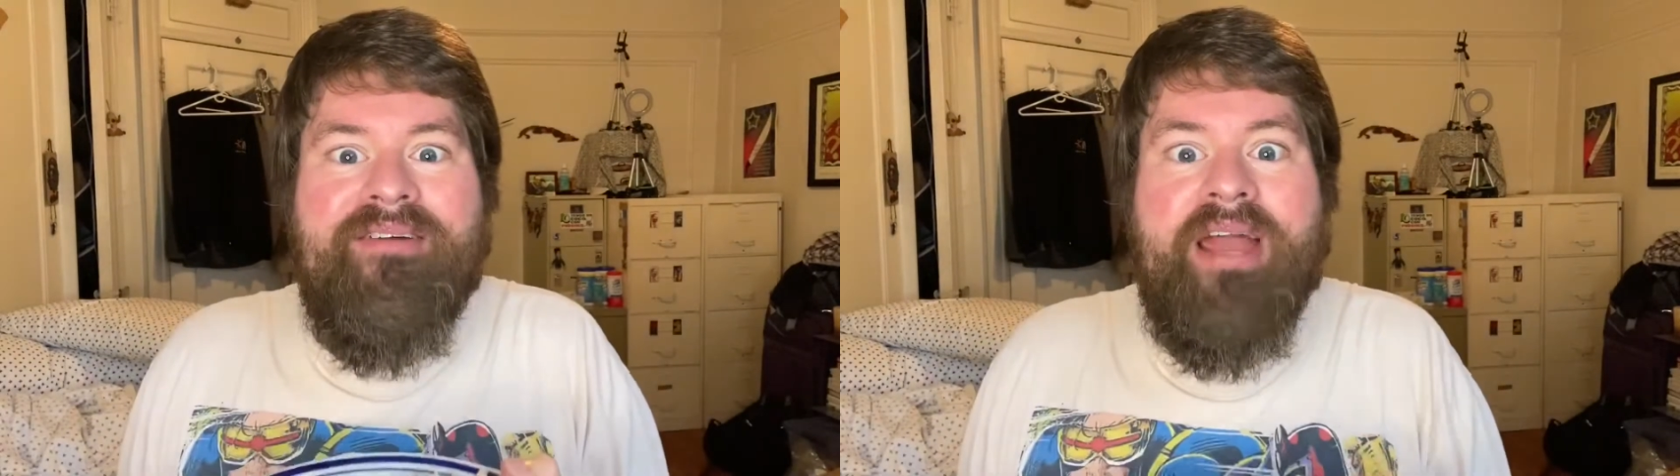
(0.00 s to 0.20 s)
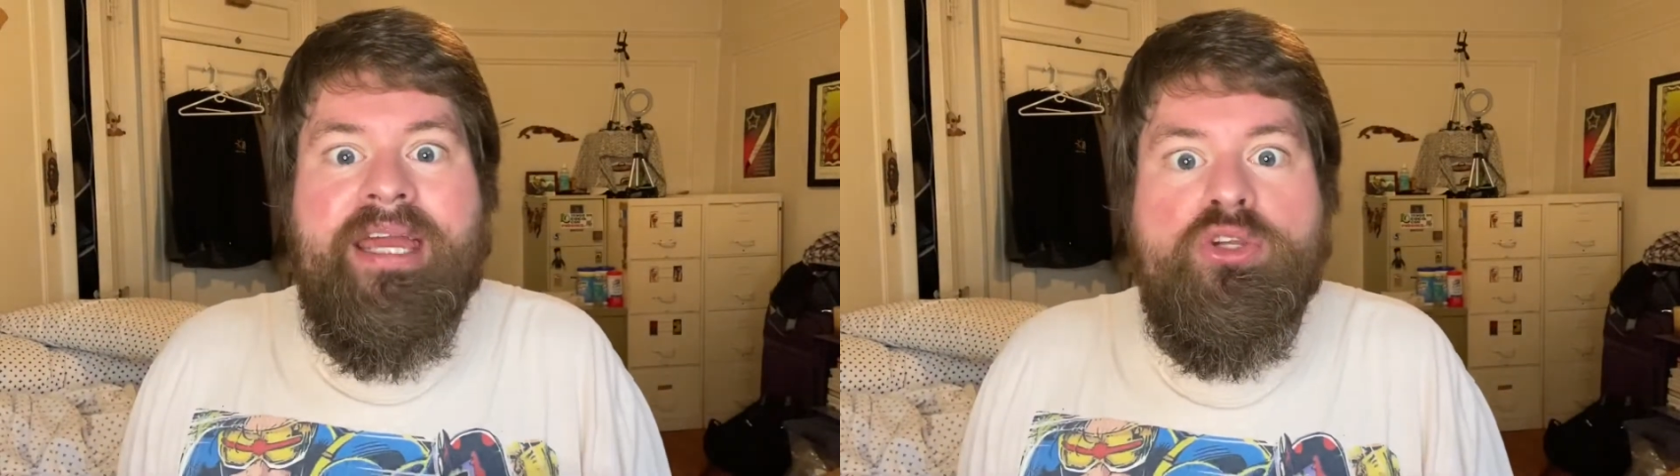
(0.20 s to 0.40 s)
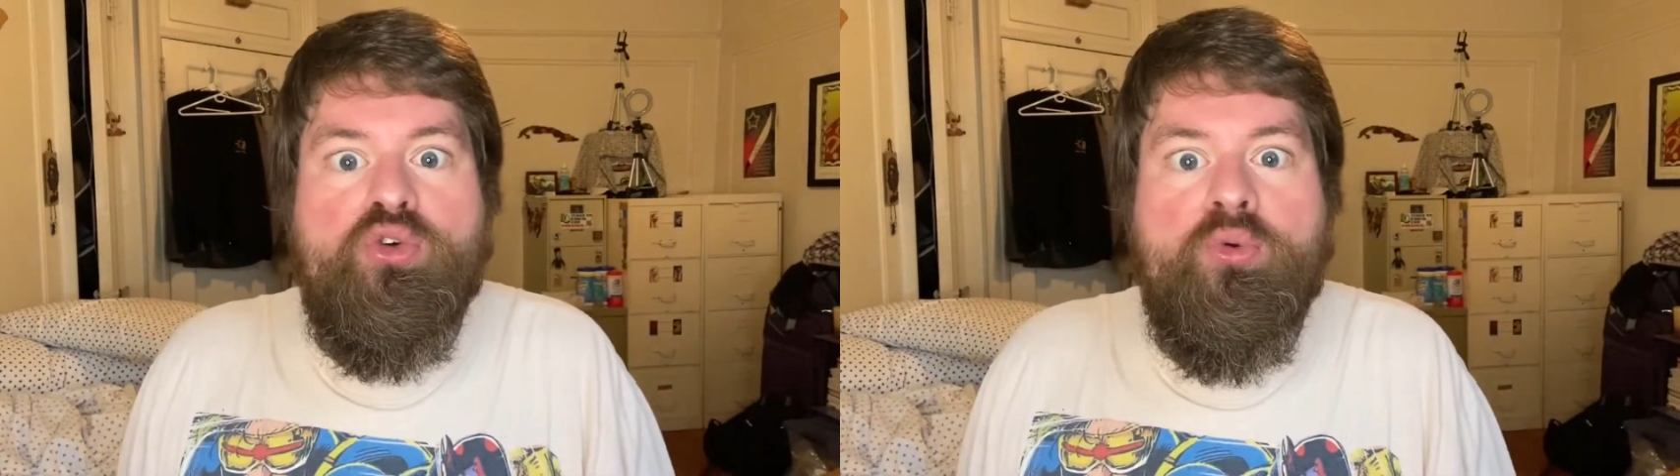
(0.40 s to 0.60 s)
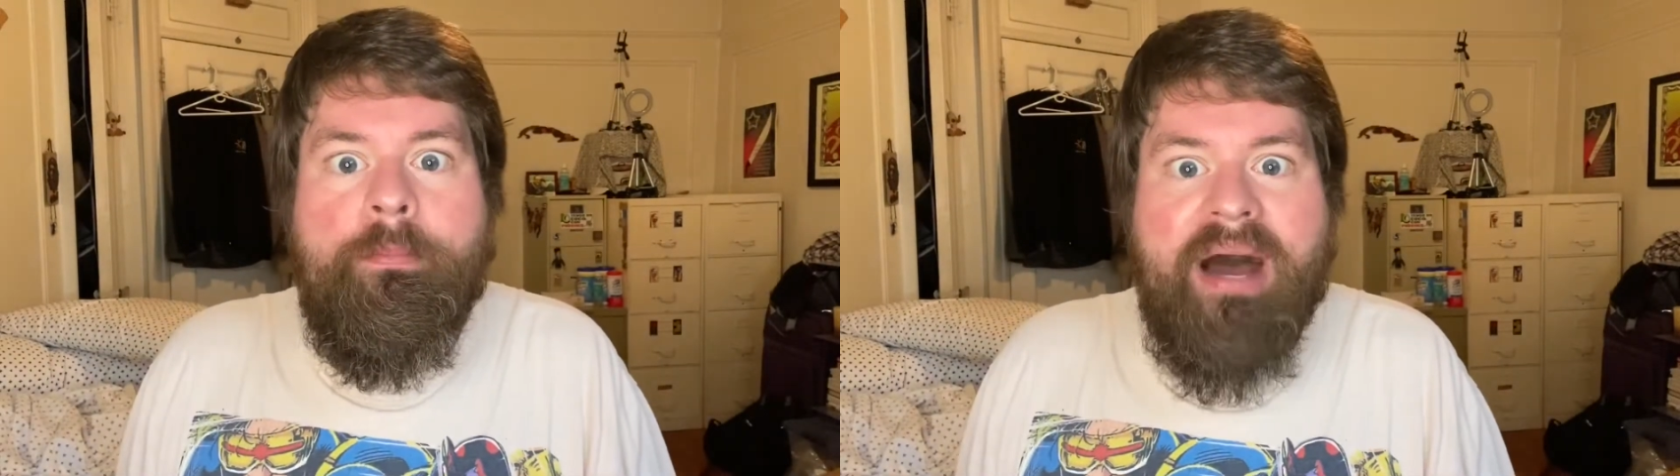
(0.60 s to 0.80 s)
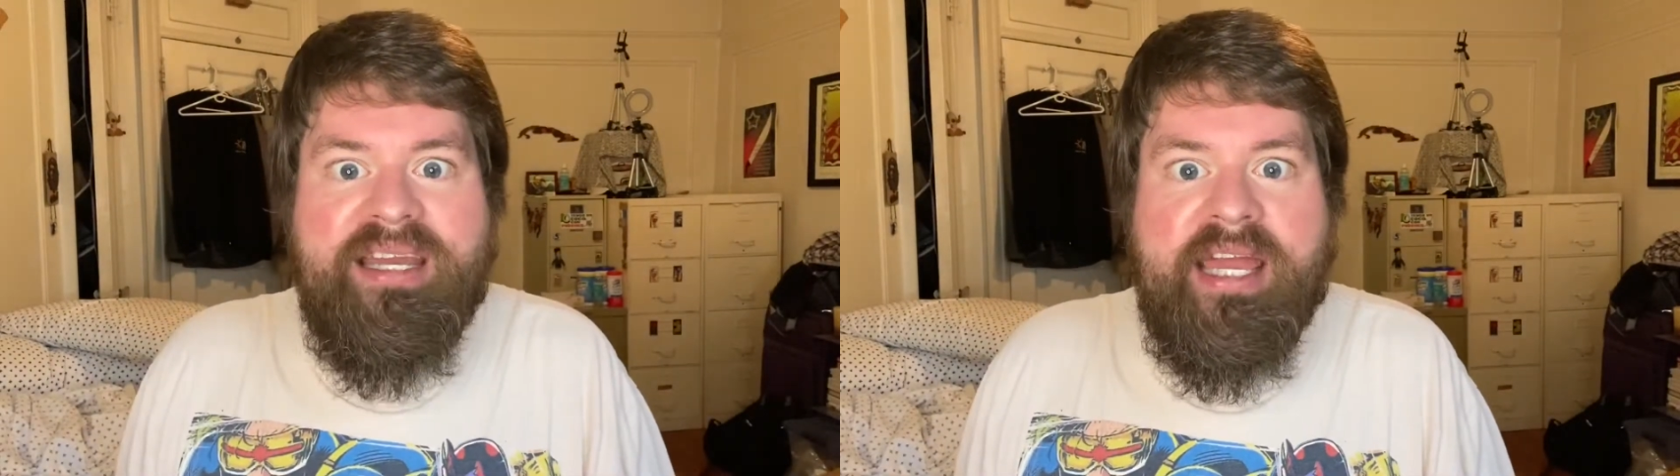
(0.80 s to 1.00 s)
a new
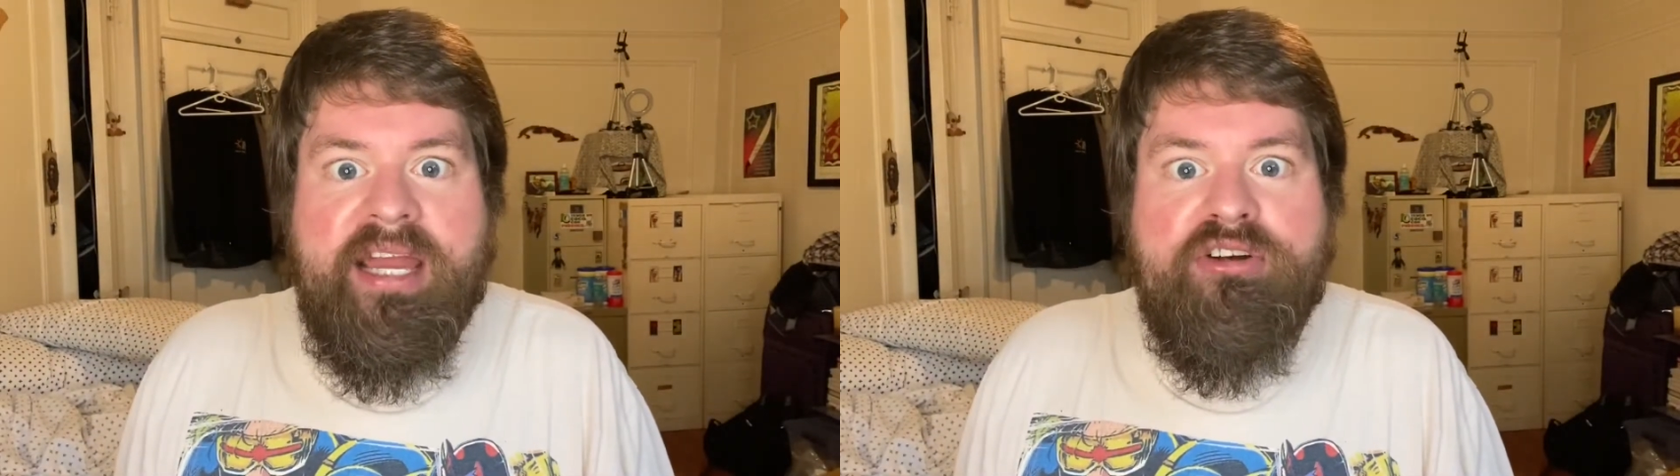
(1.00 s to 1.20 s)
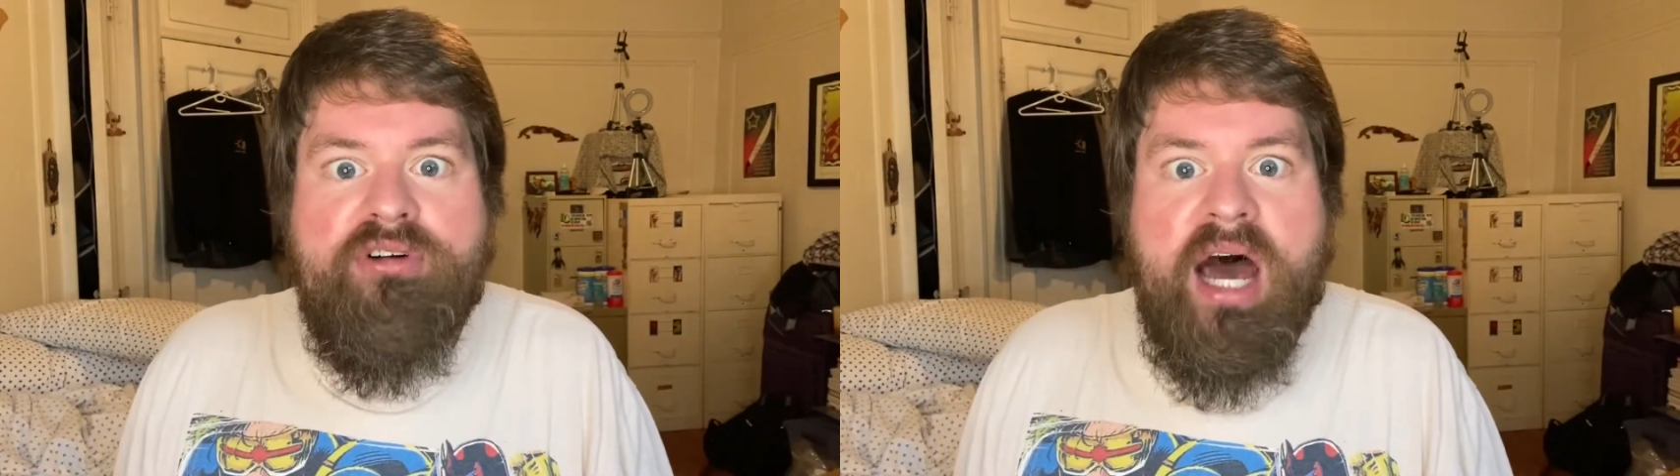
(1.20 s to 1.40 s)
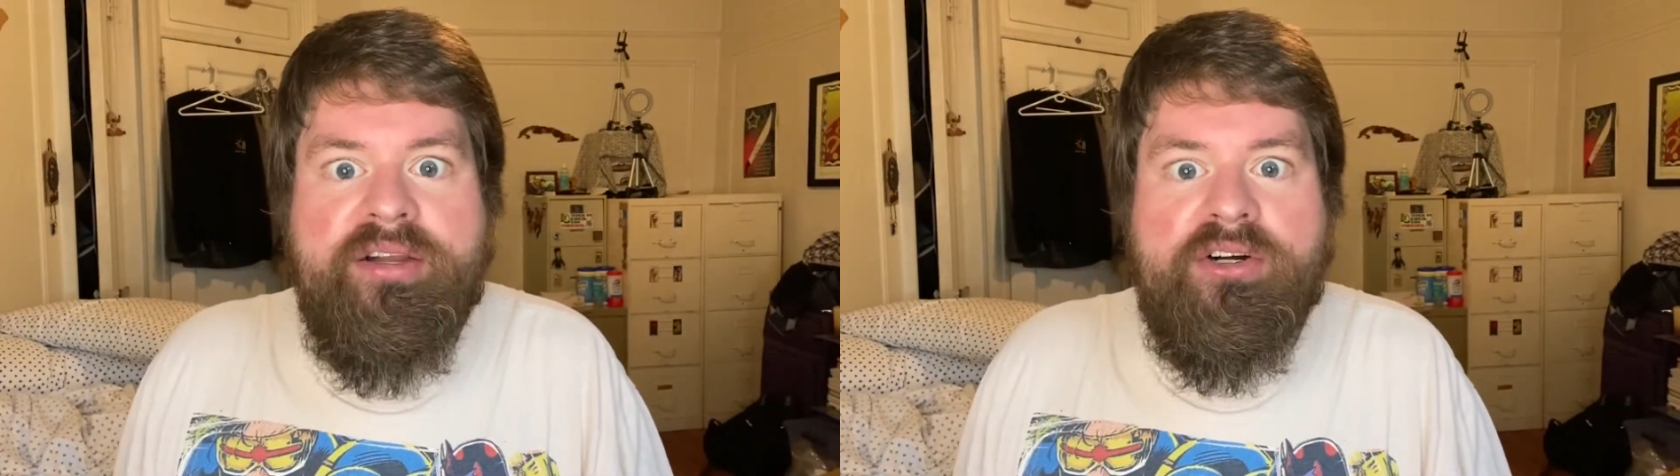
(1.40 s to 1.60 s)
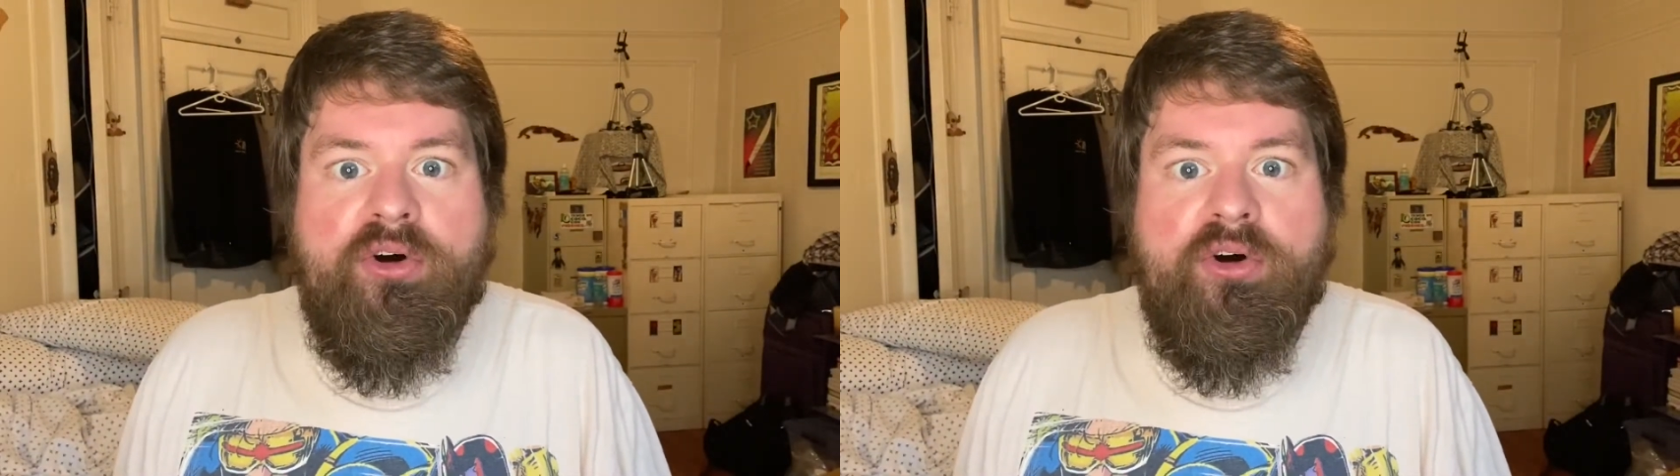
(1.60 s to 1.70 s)
Parque Chronicle.